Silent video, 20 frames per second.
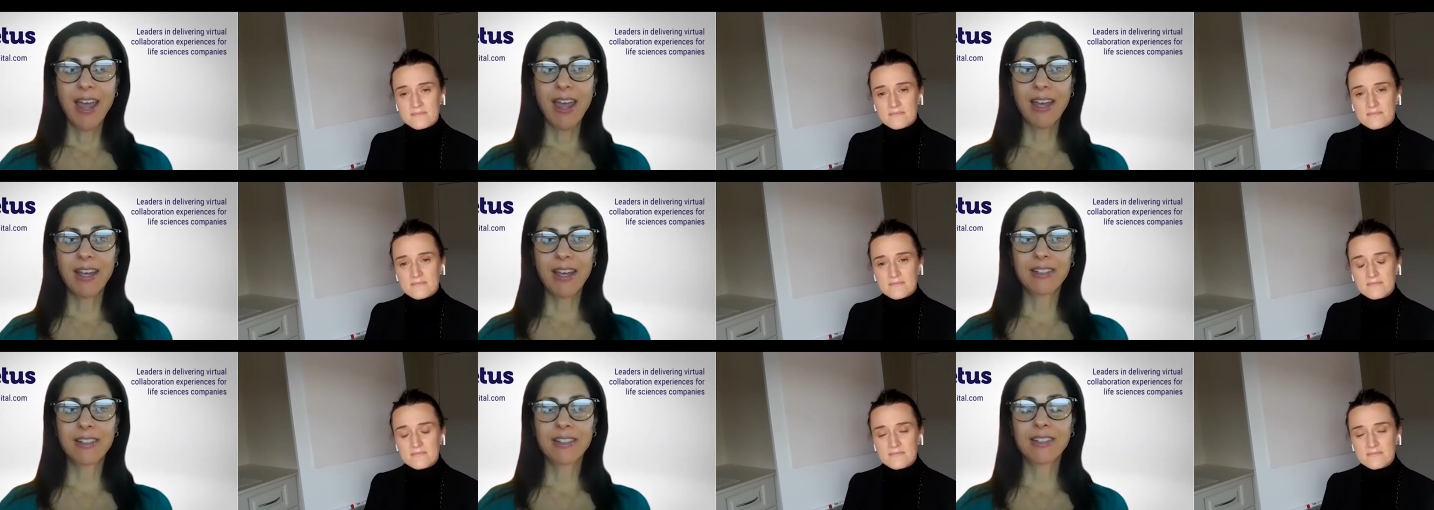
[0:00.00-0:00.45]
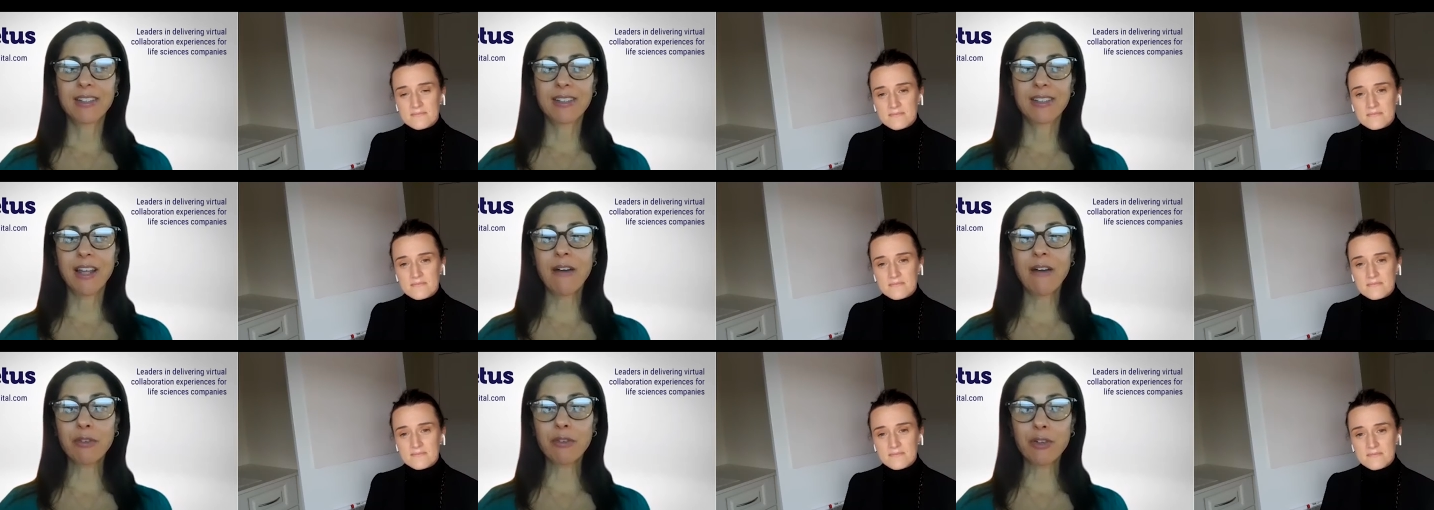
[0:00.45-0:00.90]
Speaker 1: and
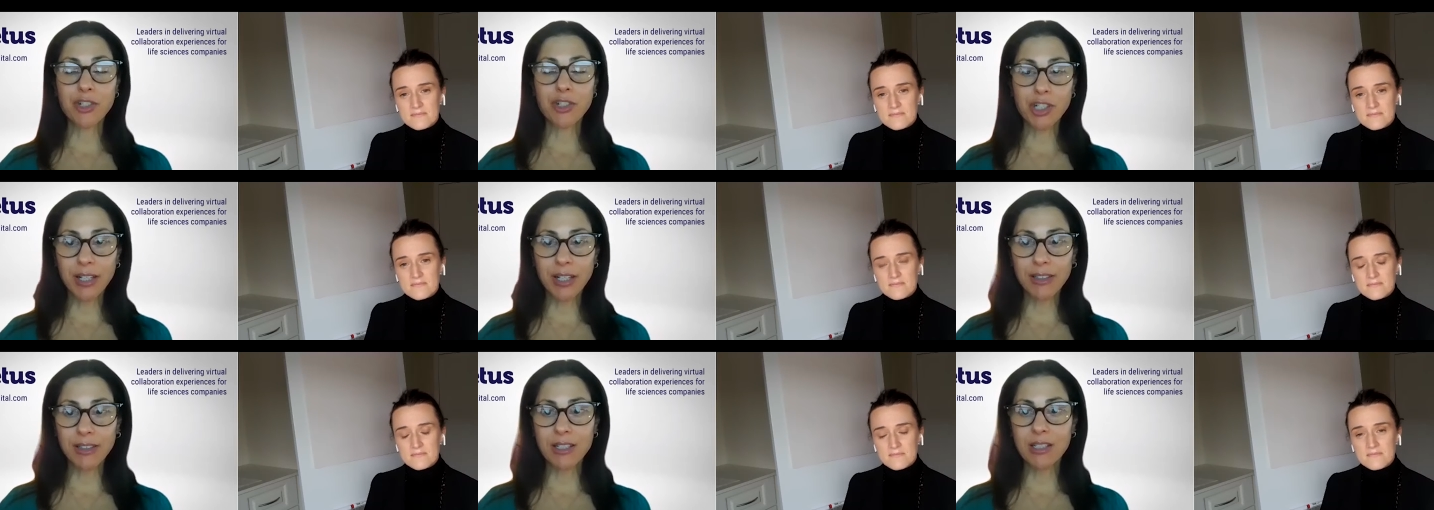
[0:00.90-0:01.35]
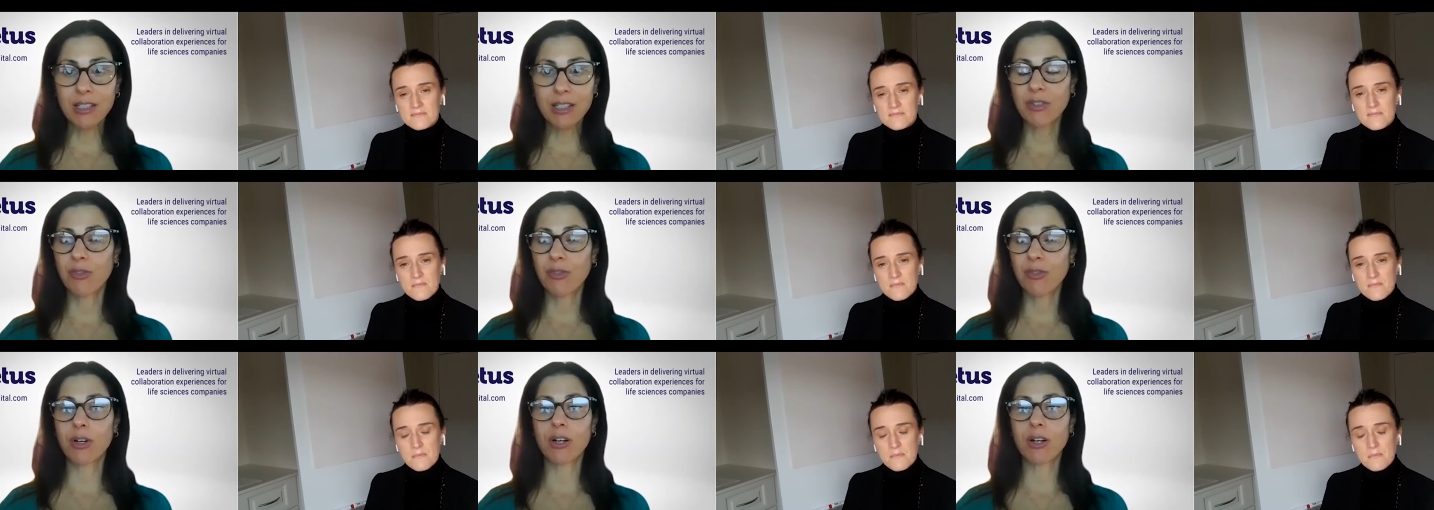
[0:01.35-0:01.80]
leveraging
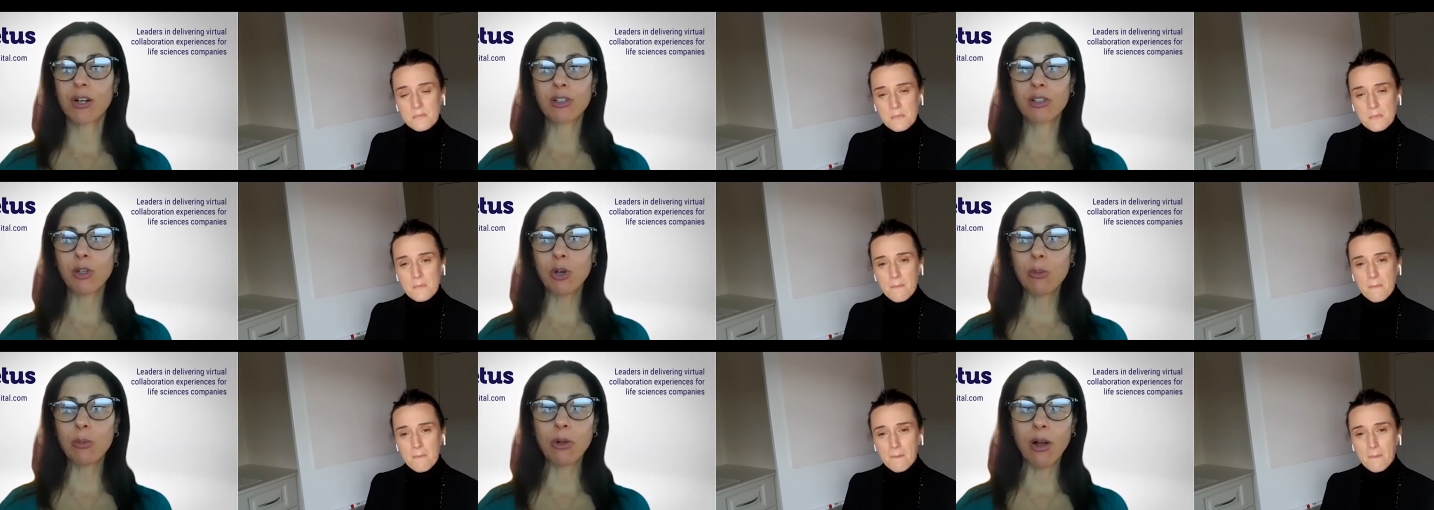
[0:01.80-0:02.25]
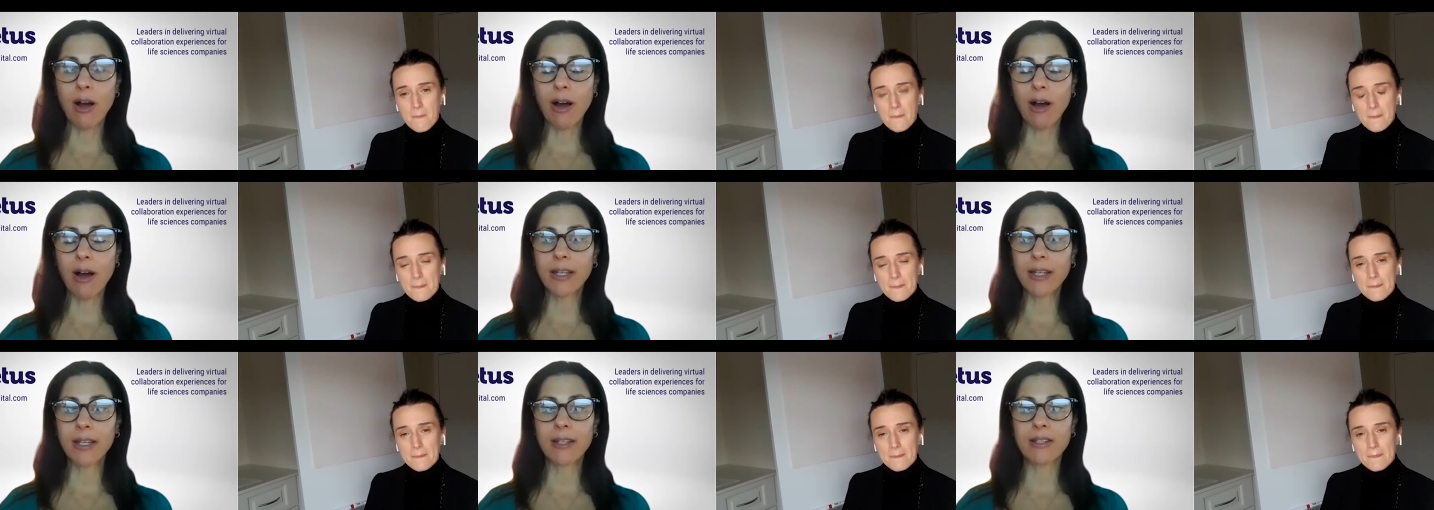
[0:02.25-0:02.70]
this for a global
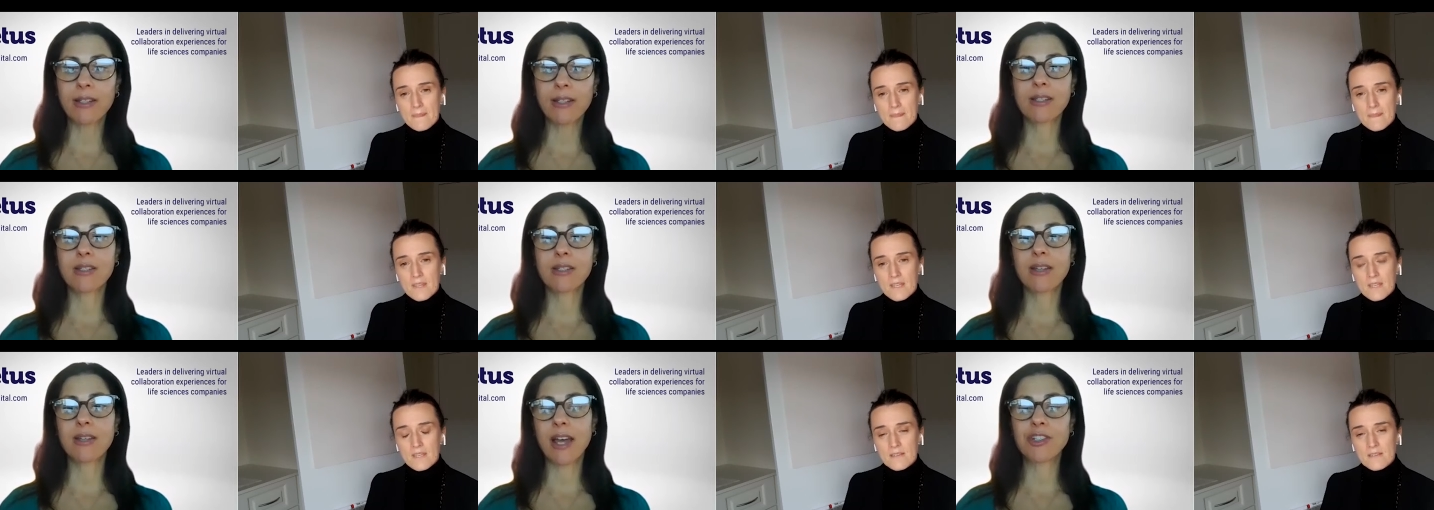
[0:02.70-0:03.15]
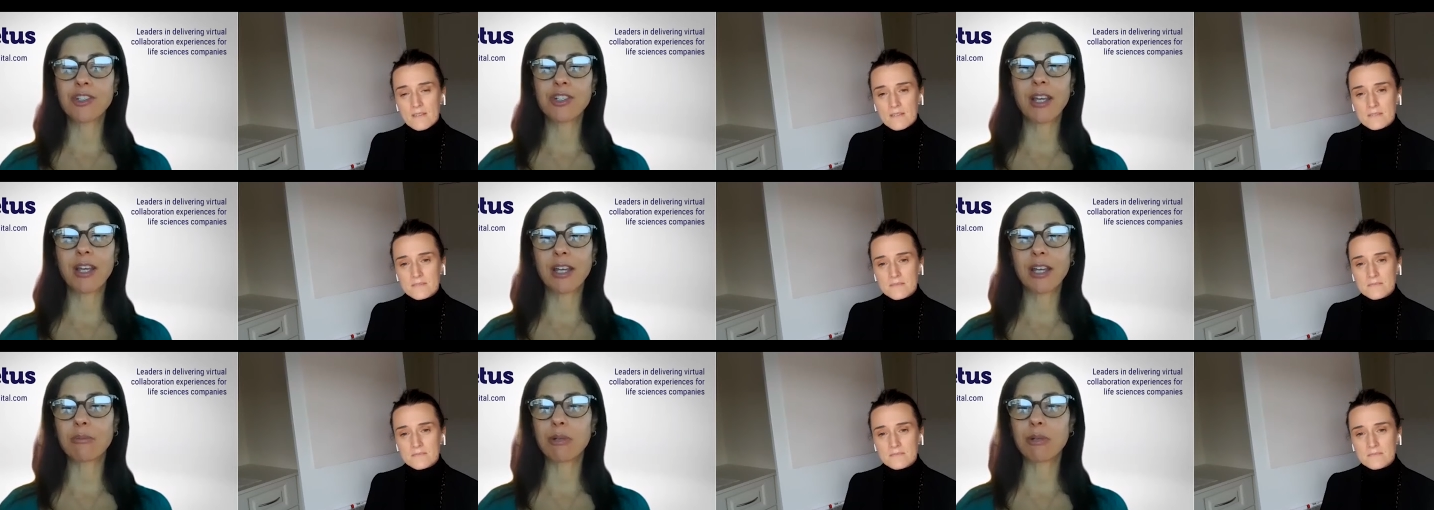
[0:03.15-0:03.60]
audience to
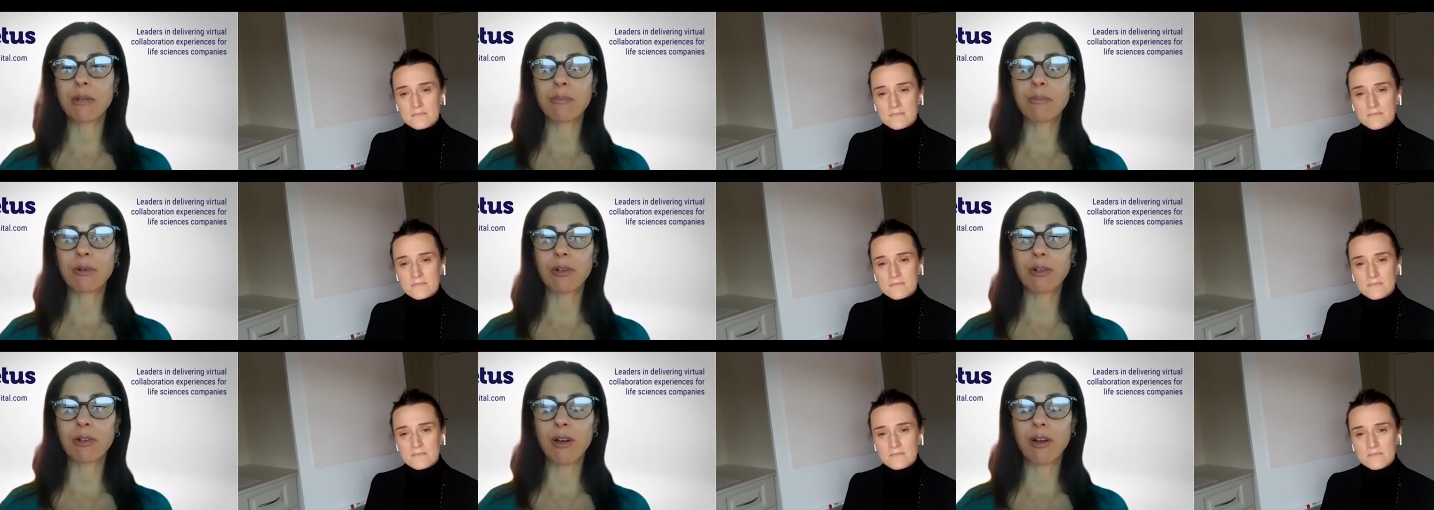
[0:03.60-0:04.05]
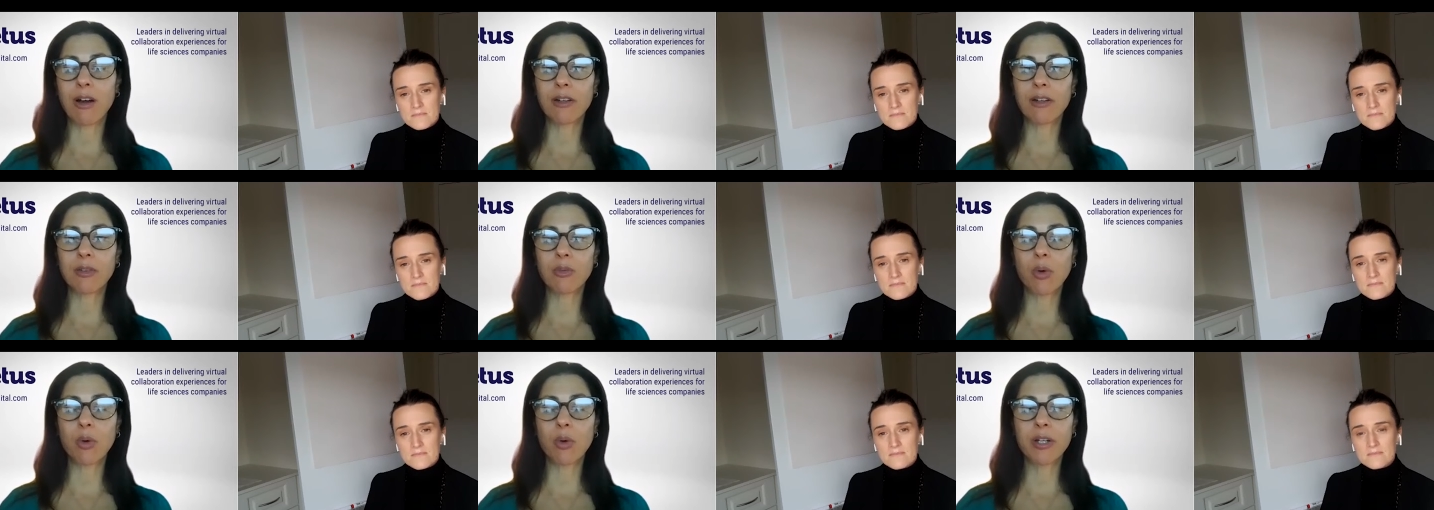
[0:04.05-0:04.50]
educate people
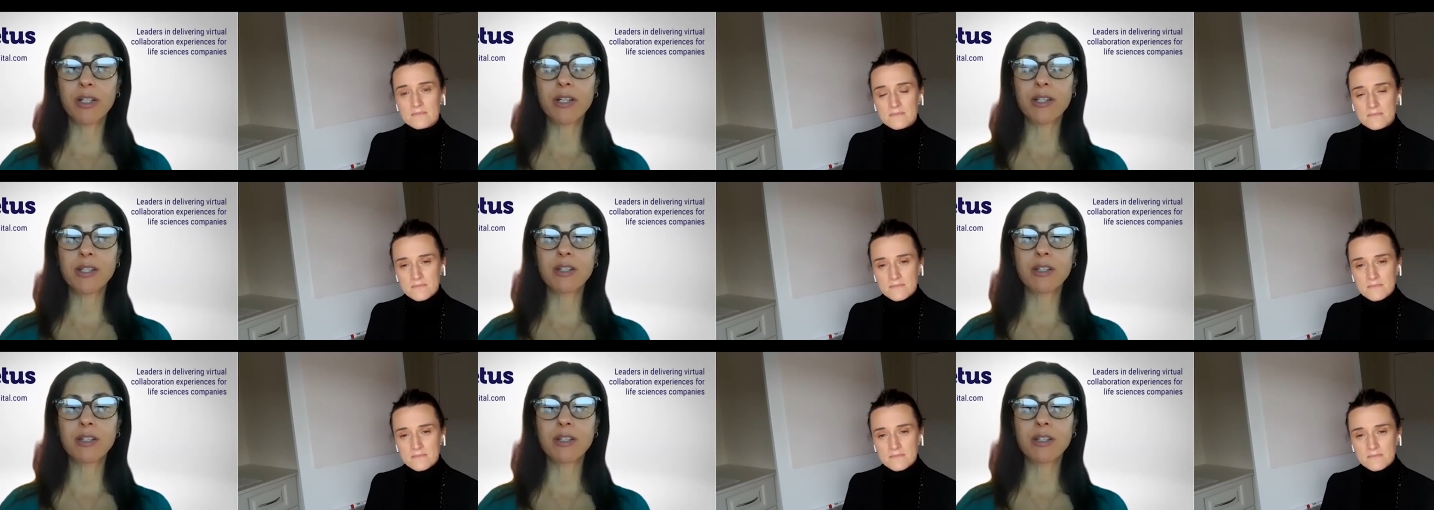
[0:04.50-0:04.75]
on what it is